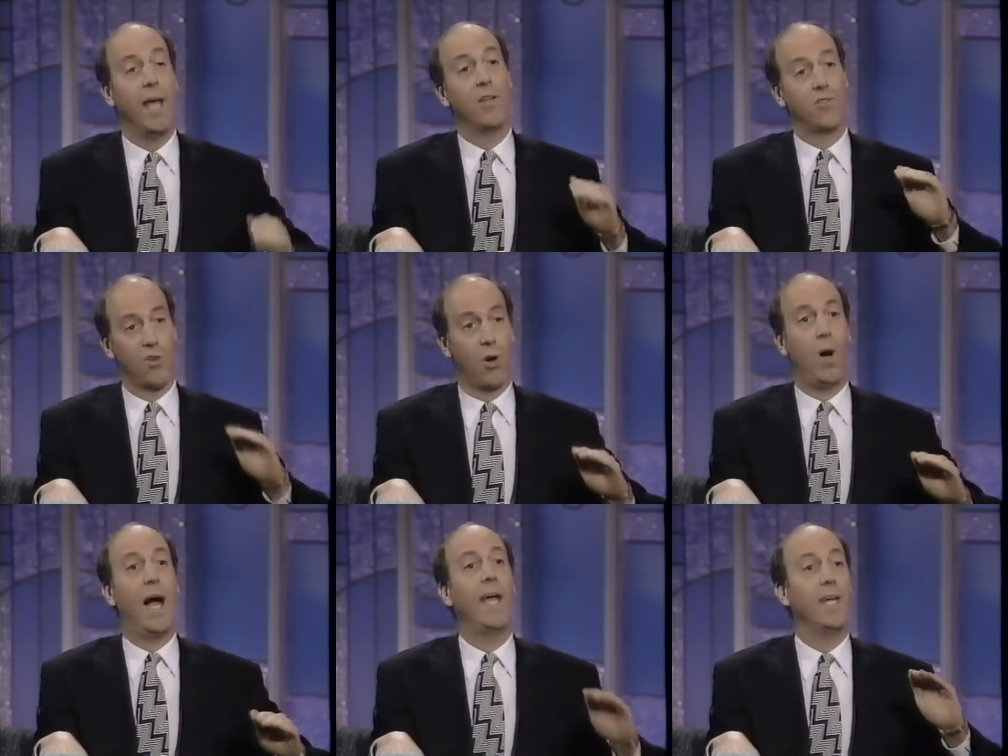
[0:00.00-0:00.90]
And so
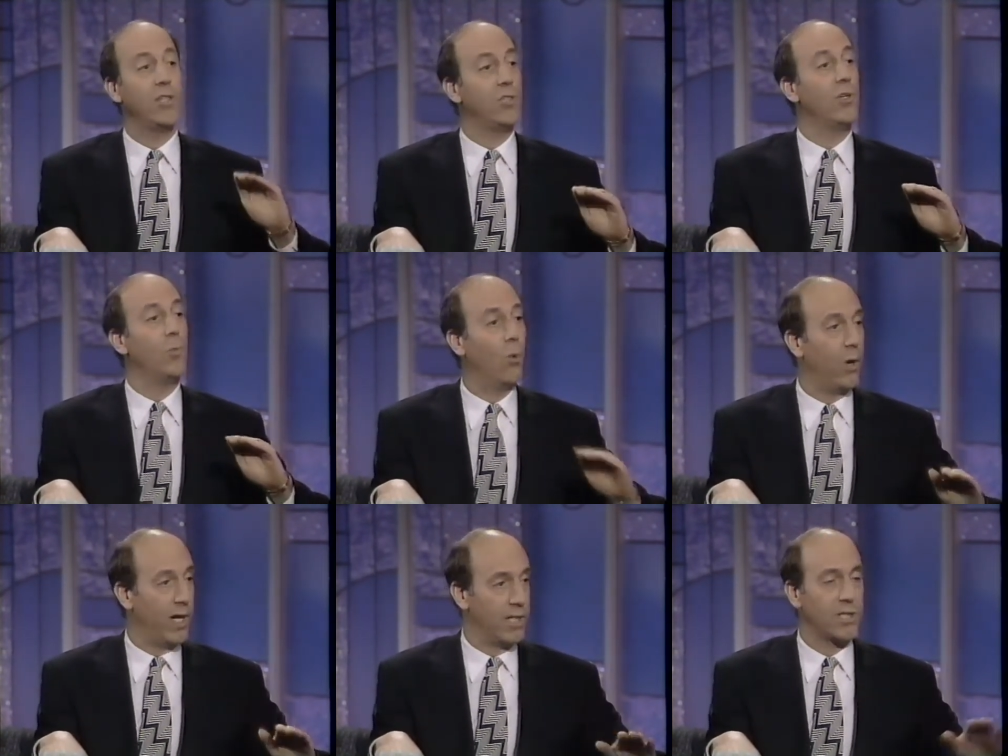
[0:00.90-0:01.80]
I issued a
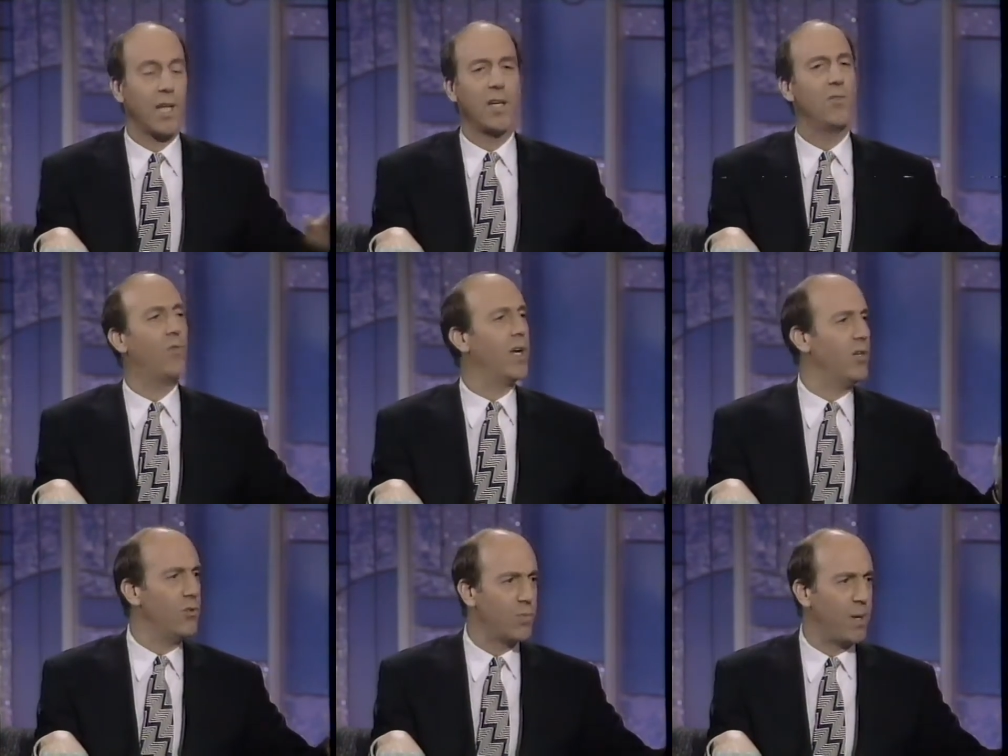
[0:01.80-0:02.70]
warning, just like you've read in
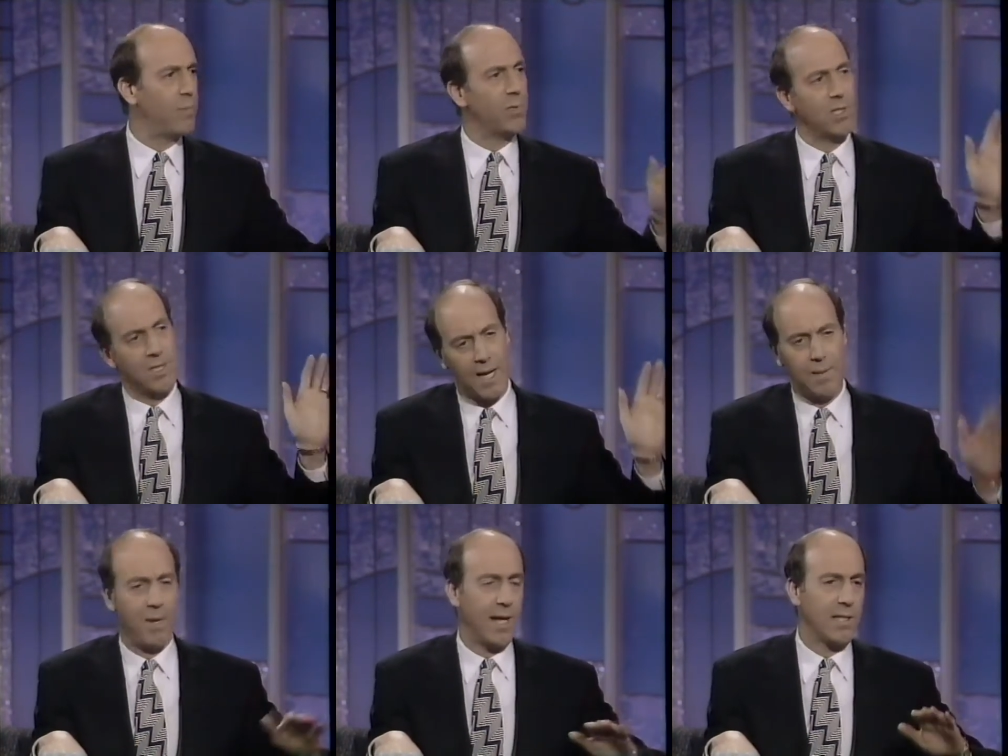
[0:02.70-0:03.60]
newspapers and
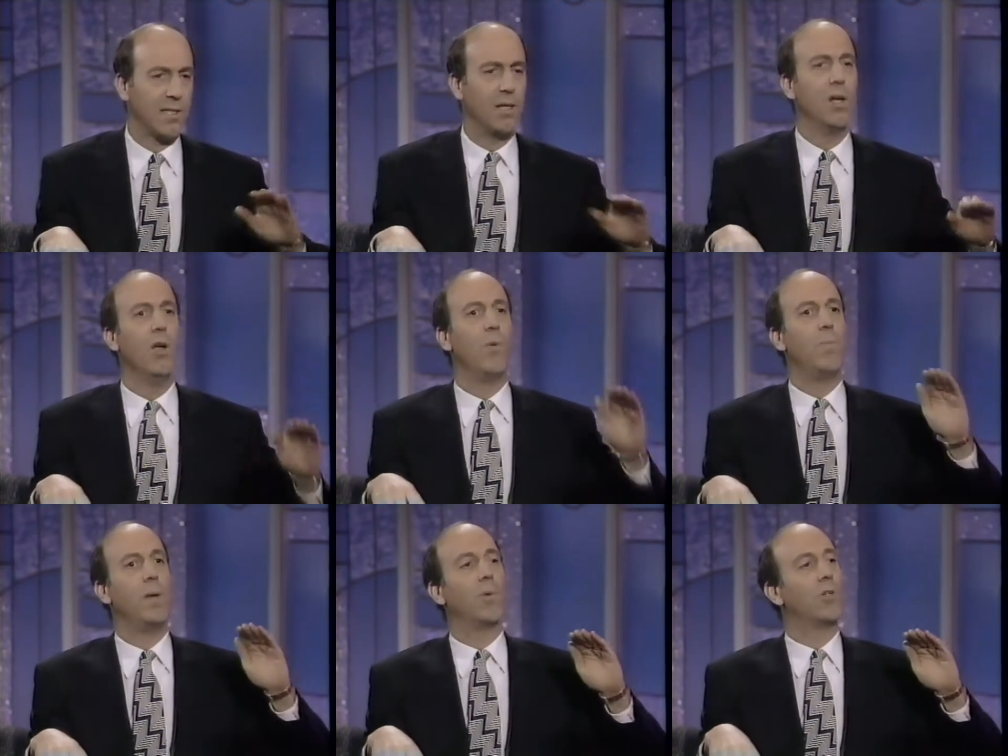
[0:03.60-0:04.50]
Time Magazine, mm -hmm. when
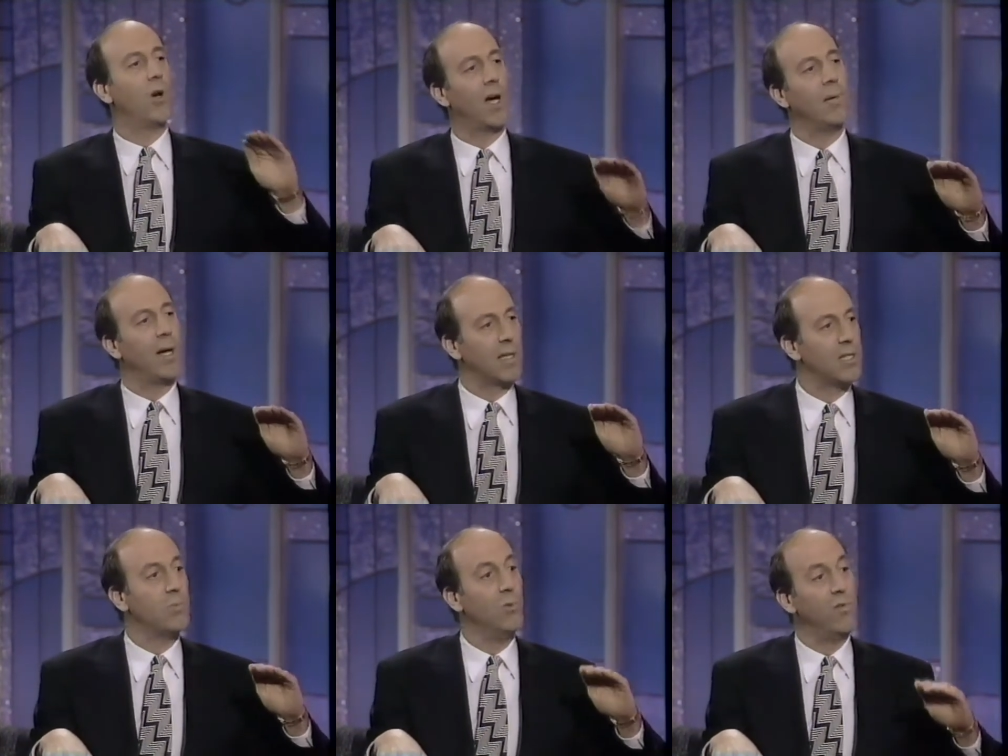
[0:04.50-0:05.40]
people are talking about
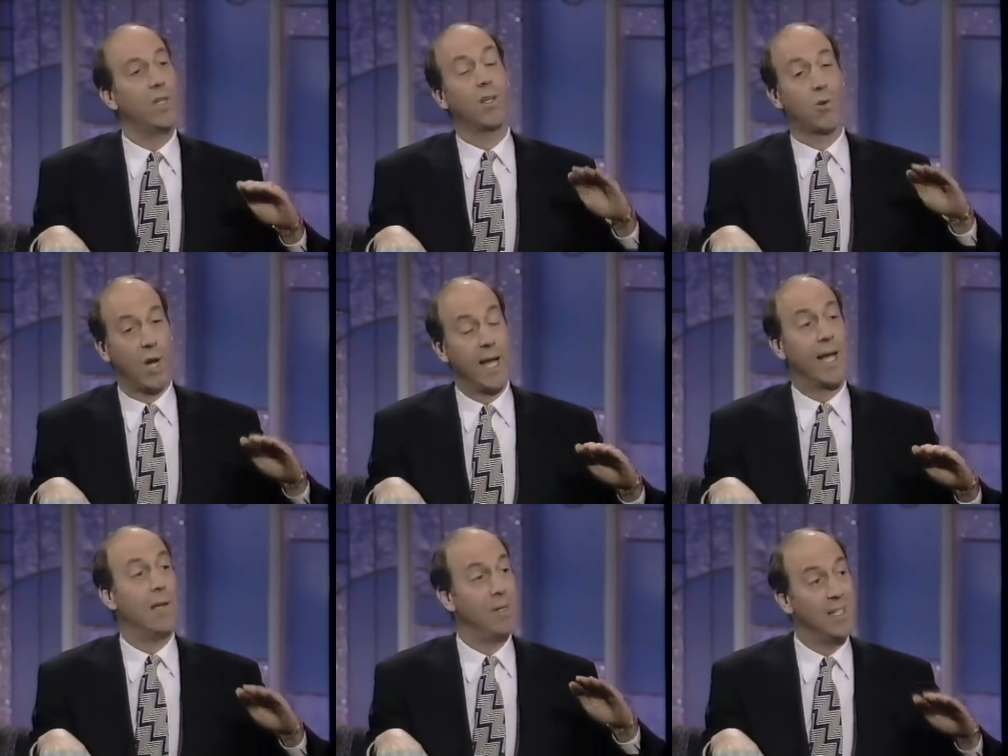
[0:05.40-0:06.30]
this movie, The Crying
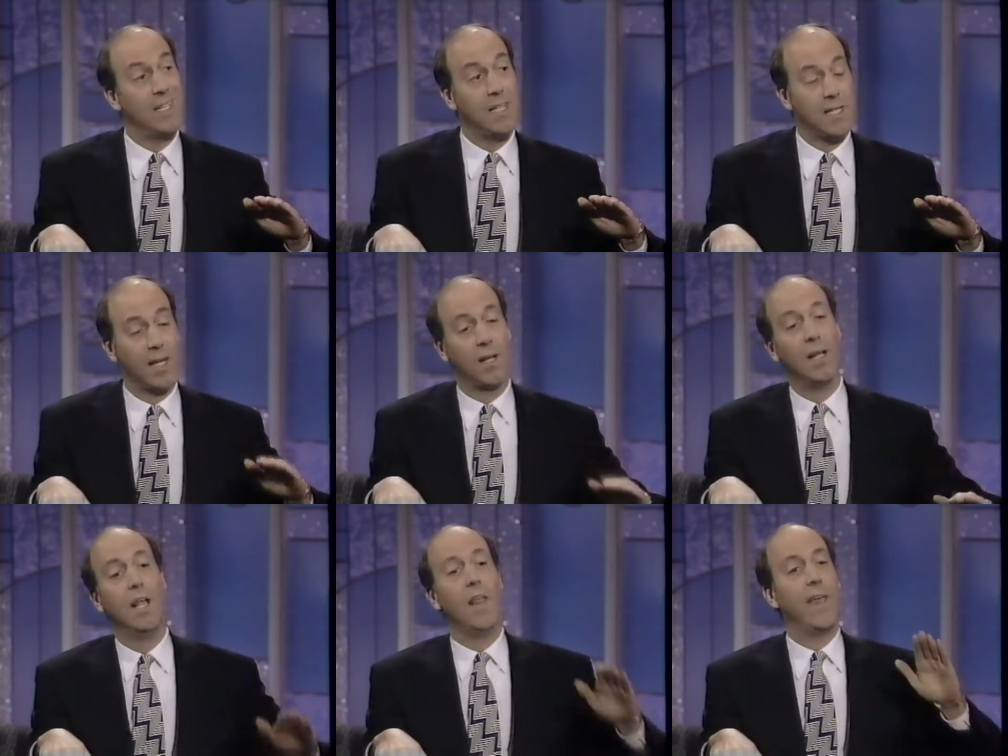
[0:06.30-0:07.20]
Game, in detail,
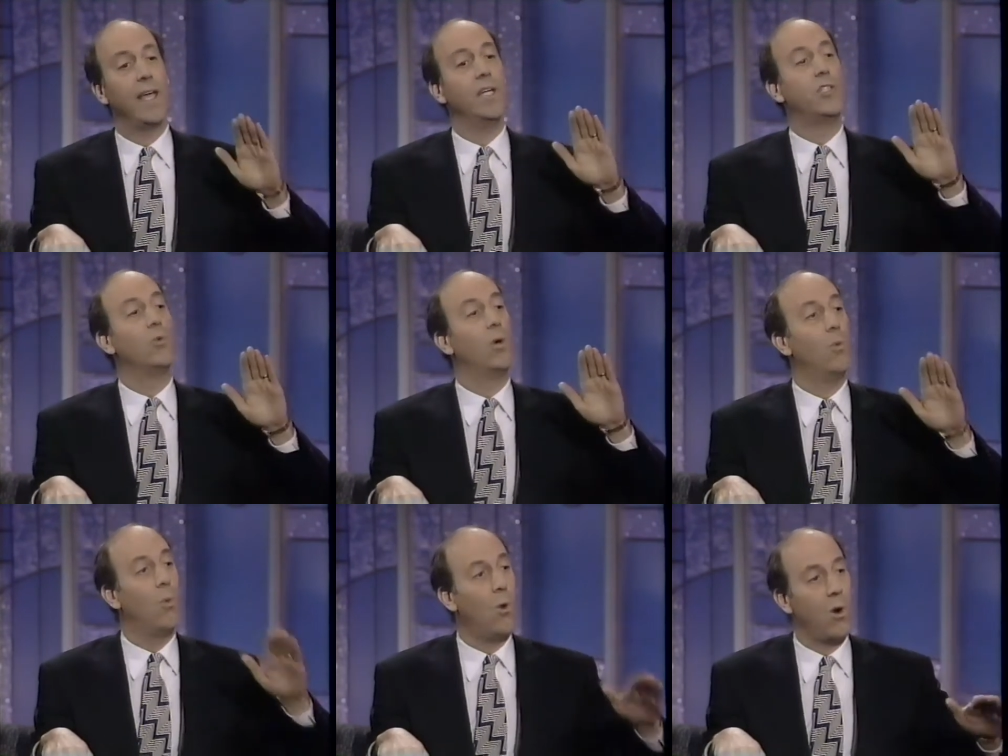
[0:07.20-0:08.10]
they issue a
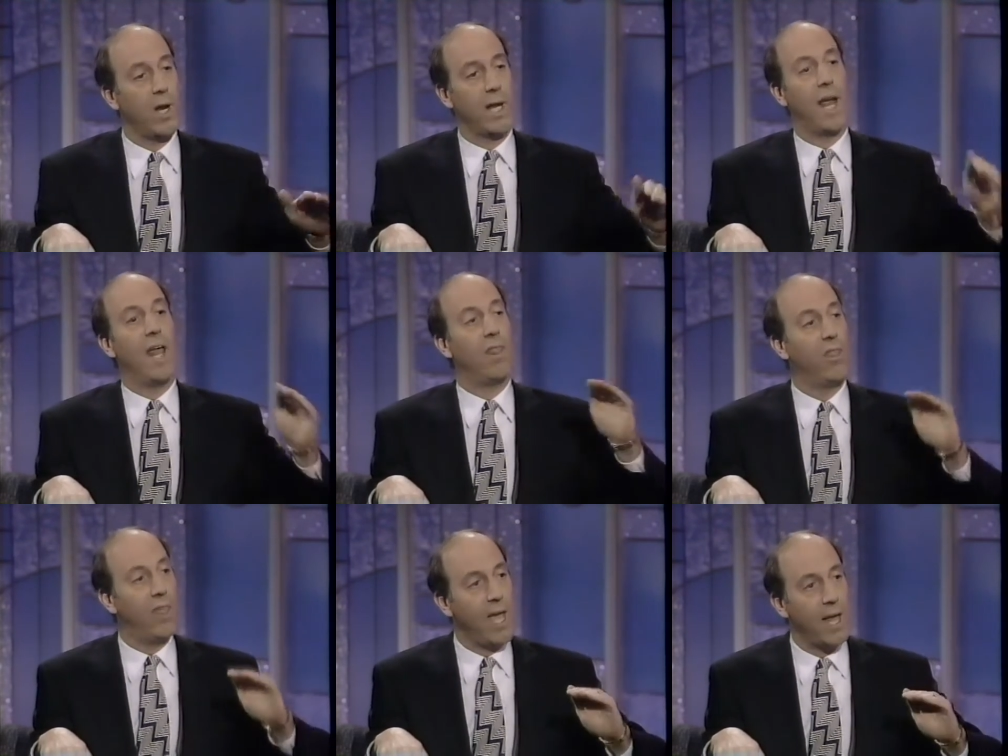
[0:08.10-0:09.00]
warning, and mm
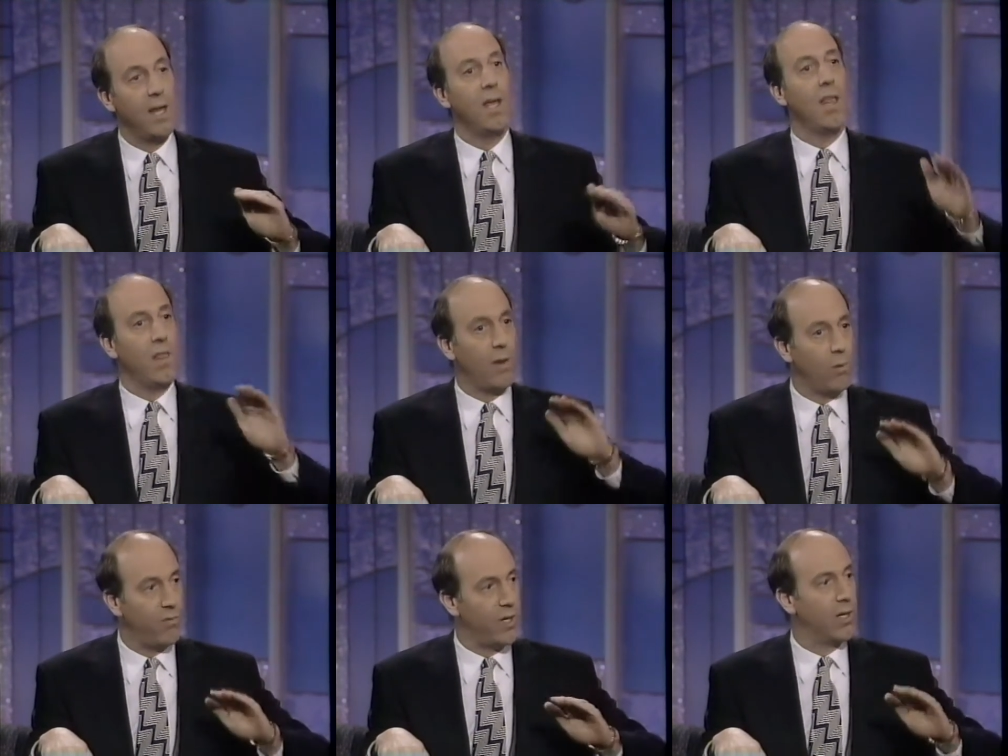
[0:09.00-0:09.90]
-hmm. then they
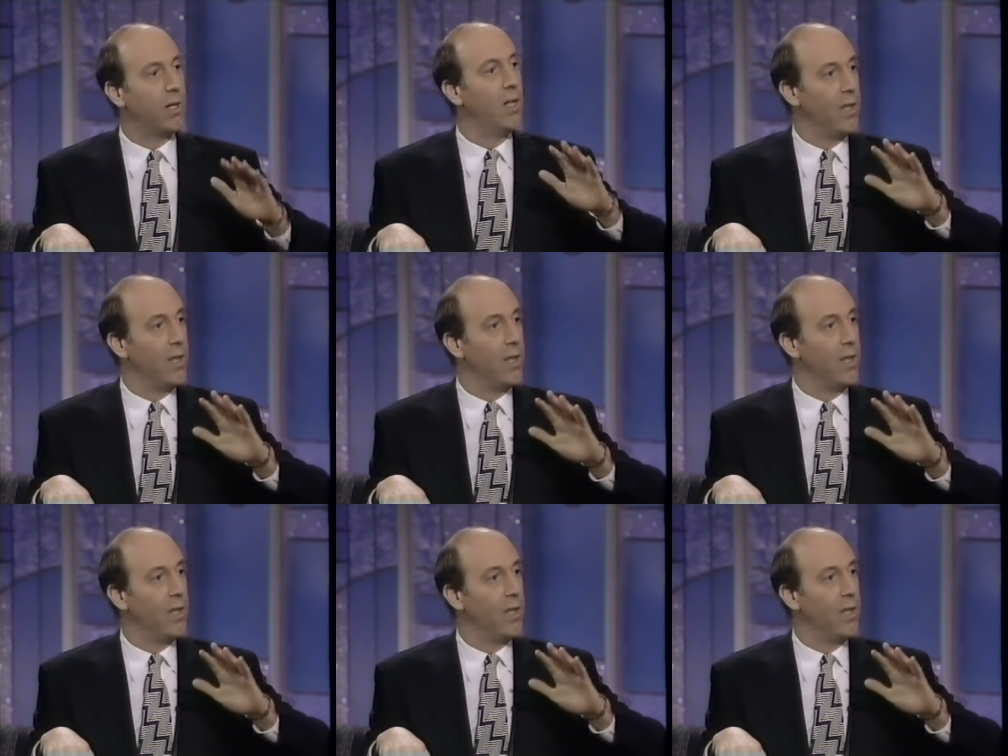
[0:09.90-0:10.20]
reveal